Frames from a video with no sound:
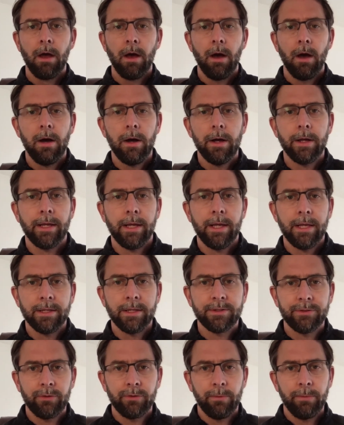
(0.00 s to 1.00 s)
Hi,
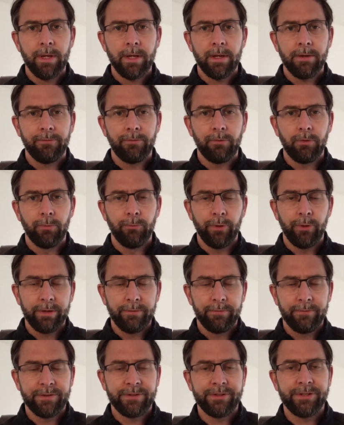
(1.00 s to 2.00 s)
it's Tom here from Running
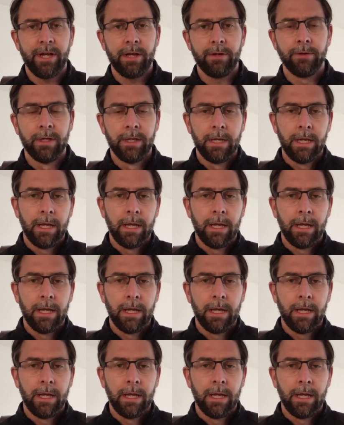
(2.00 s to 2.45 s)
Physio.